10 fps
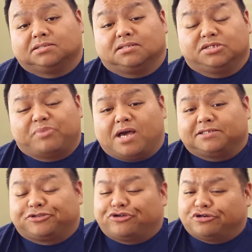So this
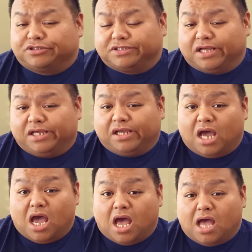past Thursday,
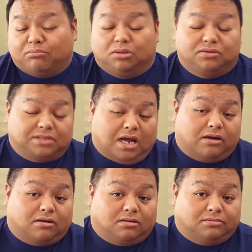I blew a
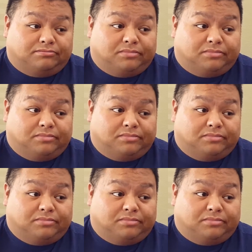tire